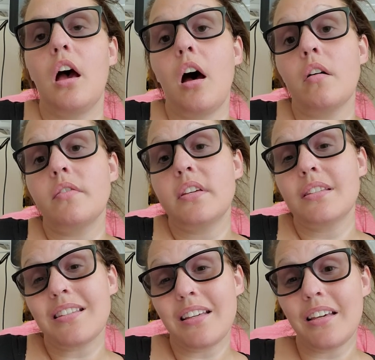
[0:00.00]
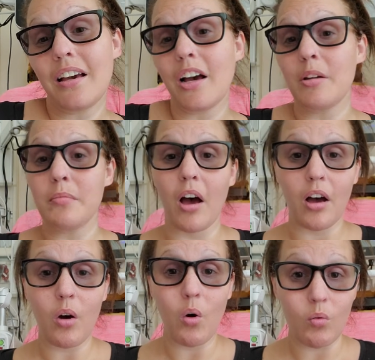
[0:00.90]
Obviously, I'm not
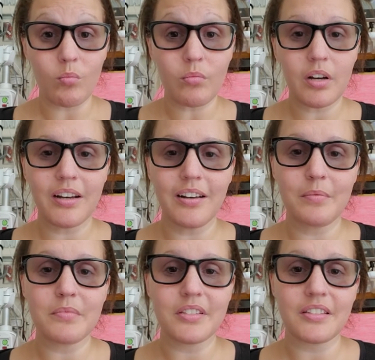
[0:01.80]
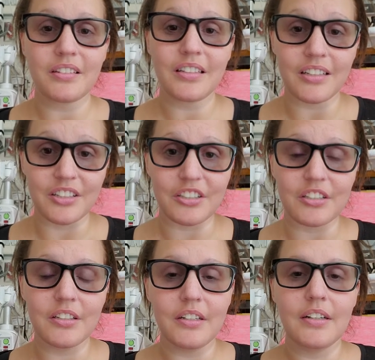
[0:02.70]
home, I'm still here.
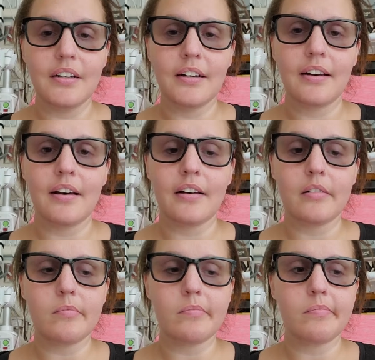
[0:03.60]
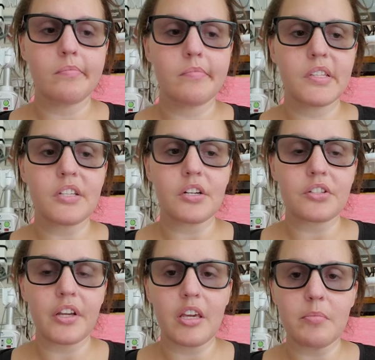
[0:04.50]
The
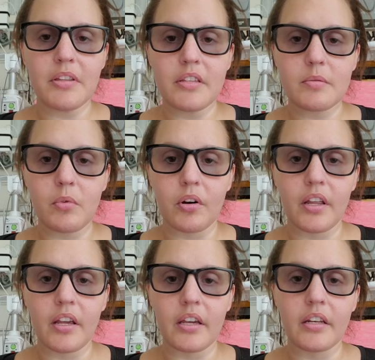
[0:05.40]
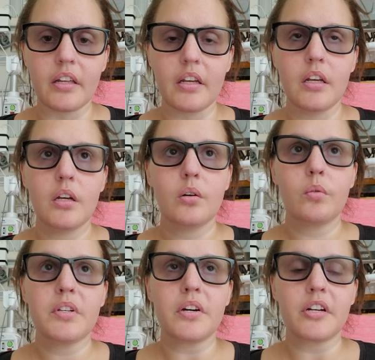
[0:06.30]
doctor came in this morning and
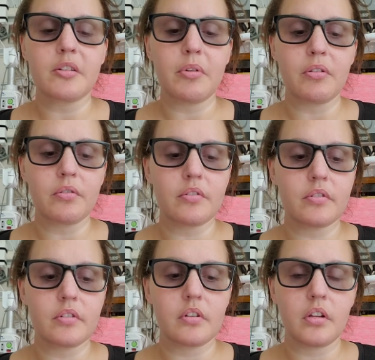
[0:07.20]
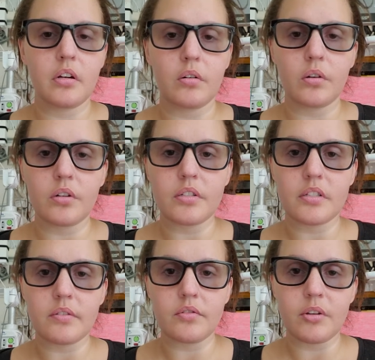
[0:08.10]
we talked about, you know, courses
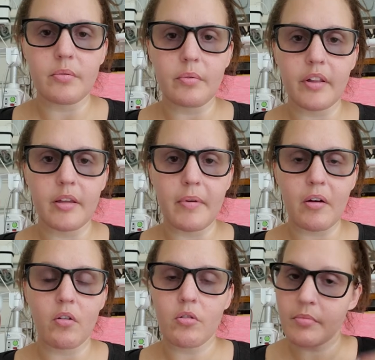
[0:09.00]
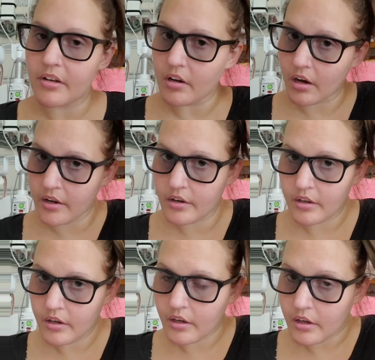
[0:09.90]
of treatment while I'm at home and
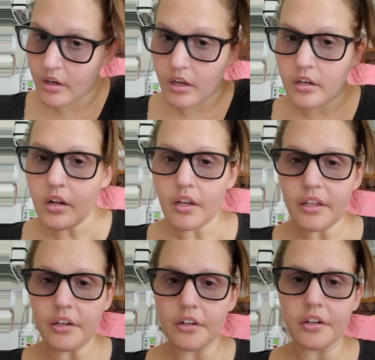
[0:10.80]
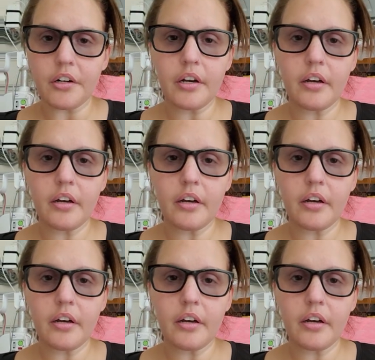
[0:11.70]
not here.